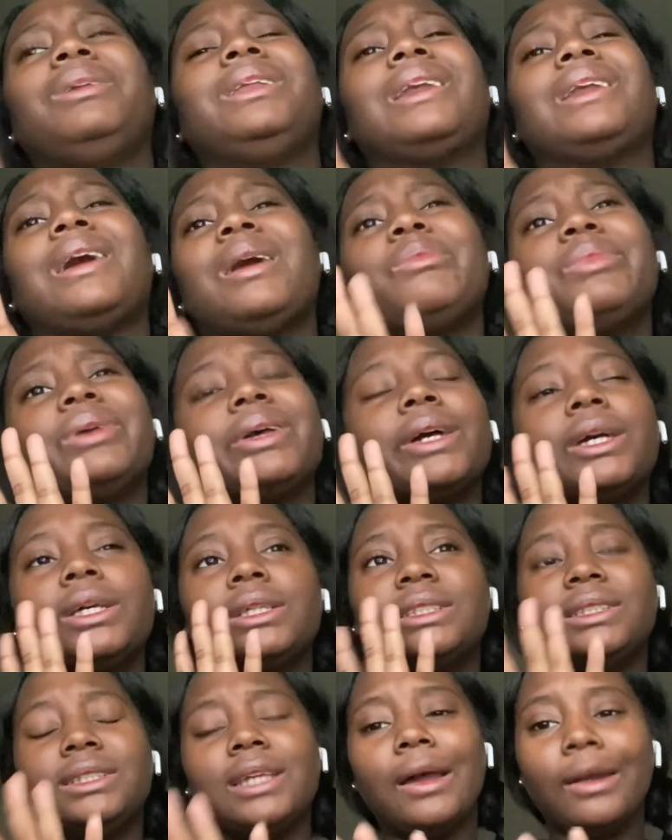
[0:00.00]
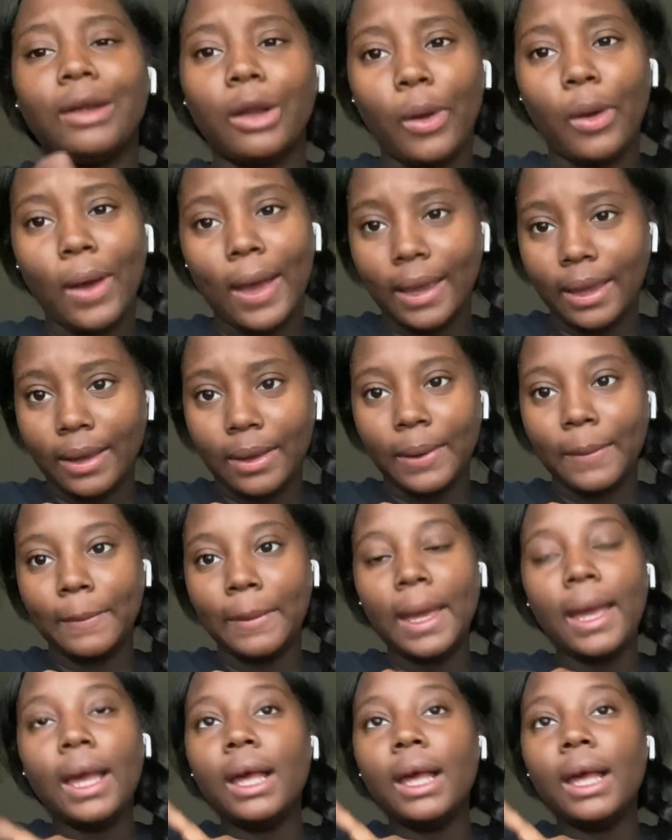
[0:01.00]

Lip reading: not, because y'all know how I am.